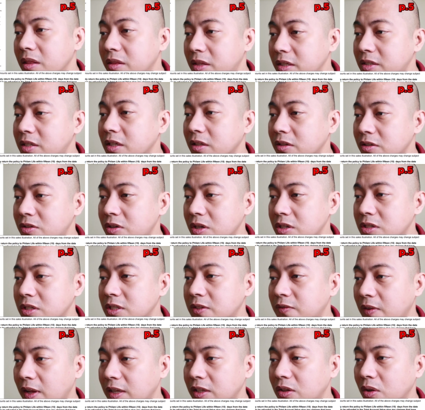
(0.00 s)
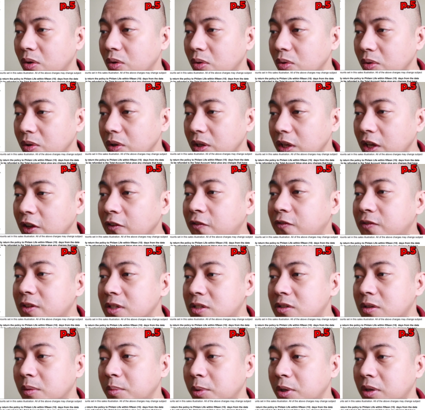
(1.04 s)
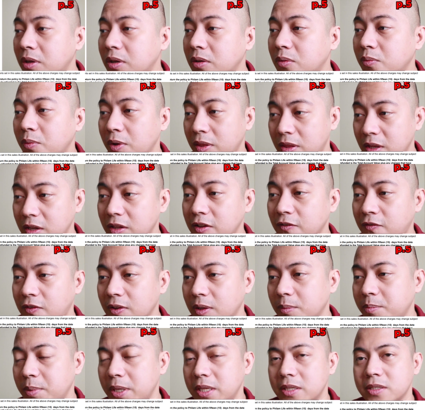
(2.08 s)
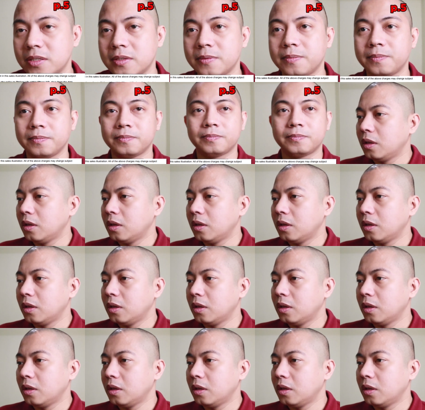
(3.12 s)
This illustration is valid if distributed within the Philippines.